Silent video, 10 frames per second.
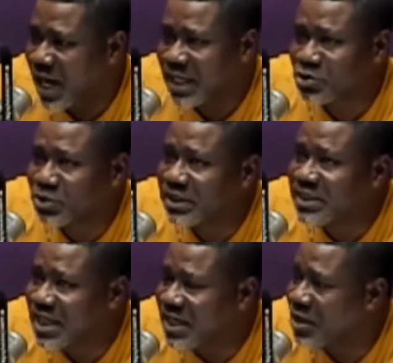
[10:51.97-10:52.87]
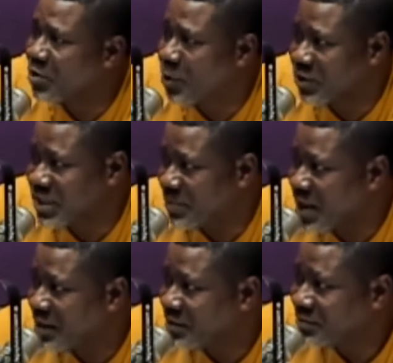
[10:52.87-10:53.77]
ajo di DNA reporter
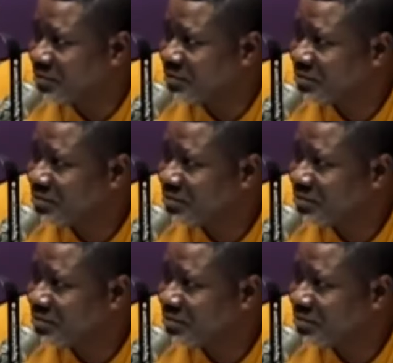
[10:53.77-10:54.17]
ba bam